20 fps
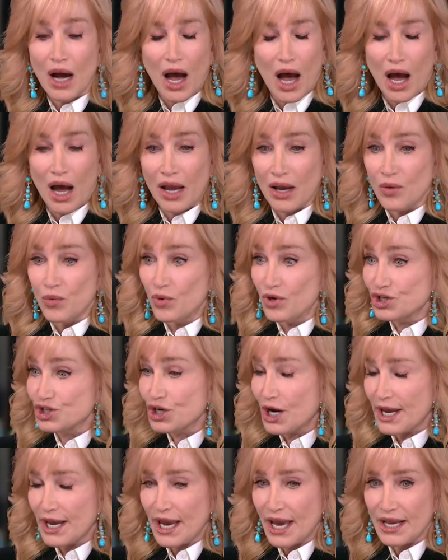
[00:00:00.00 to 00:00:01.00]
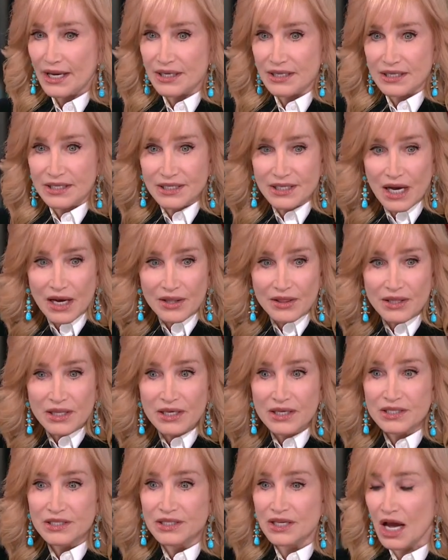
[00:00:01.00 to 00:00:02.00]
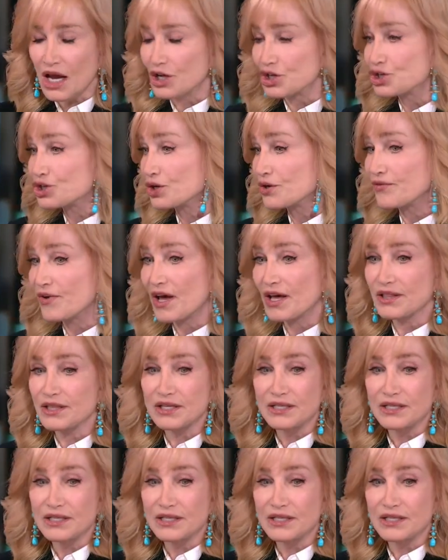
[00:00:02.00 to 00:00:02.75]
I wish I hadn't done this, I should have had the